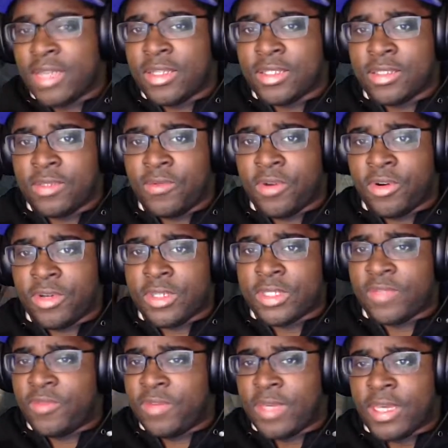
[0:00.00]
Warriors if
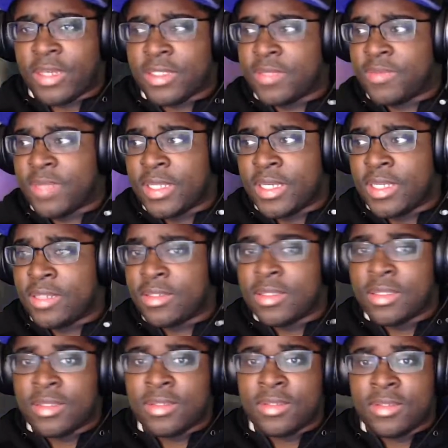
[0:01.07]
you guys have played it.
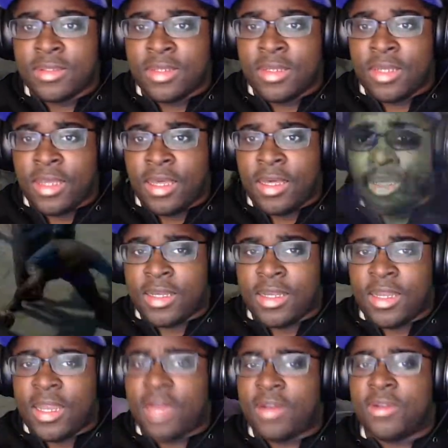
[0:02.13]

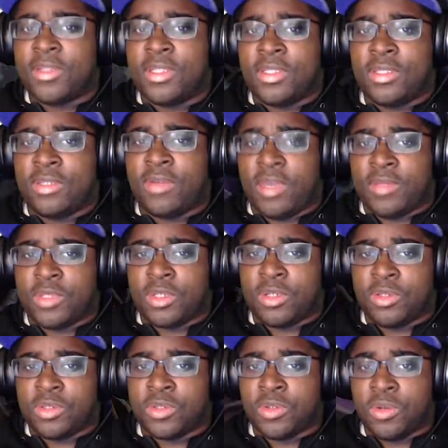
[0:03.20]
Not only do you have to
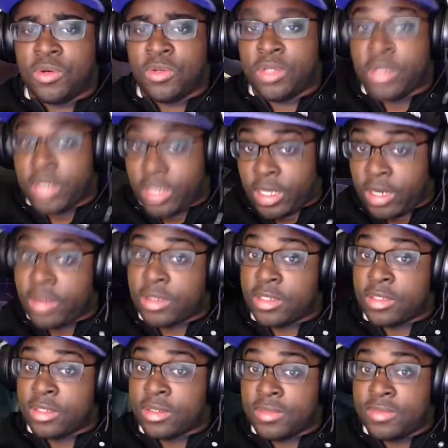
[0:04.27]
control your
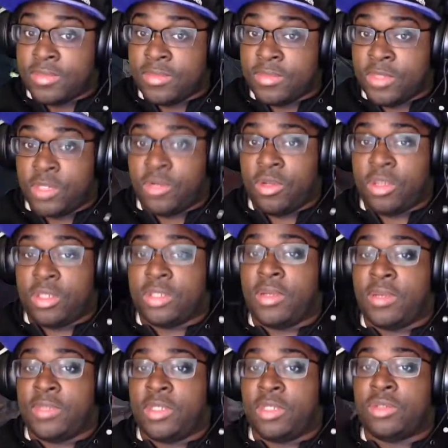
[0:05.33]
character, but you also have
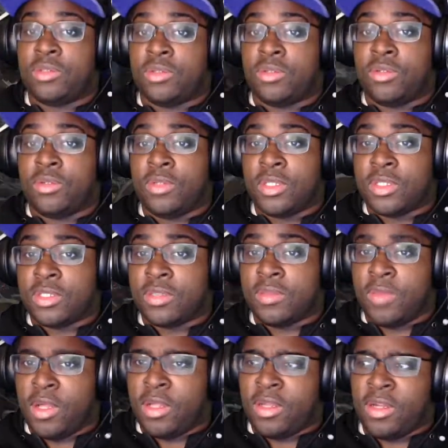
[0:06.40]
to control a
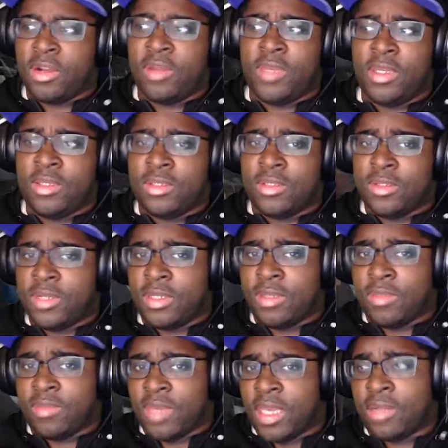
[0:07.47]
small army during the
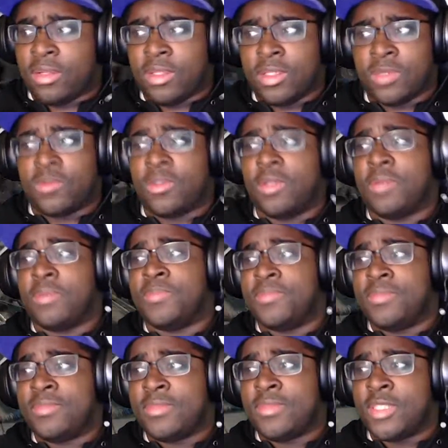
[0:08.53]
battle as well.
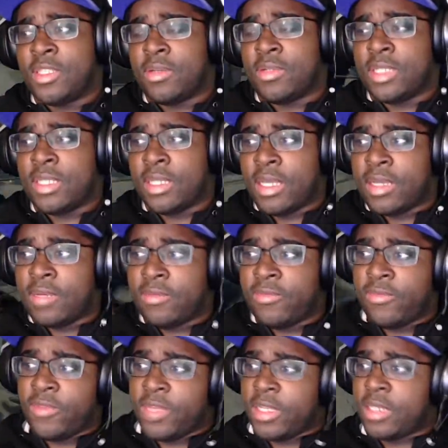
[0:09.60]
So it's a lot of
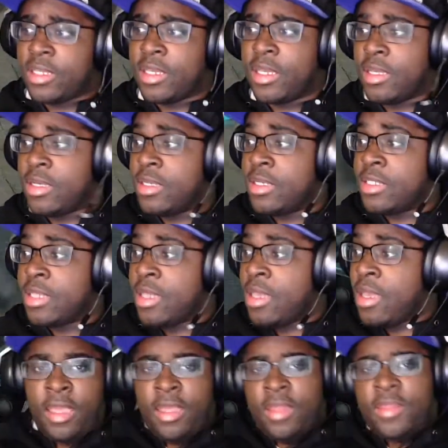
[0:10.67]
freaking chaos.
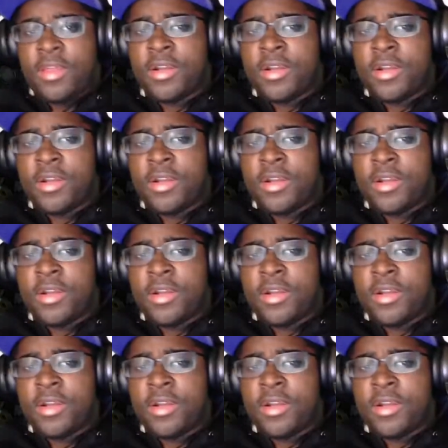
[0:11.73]
There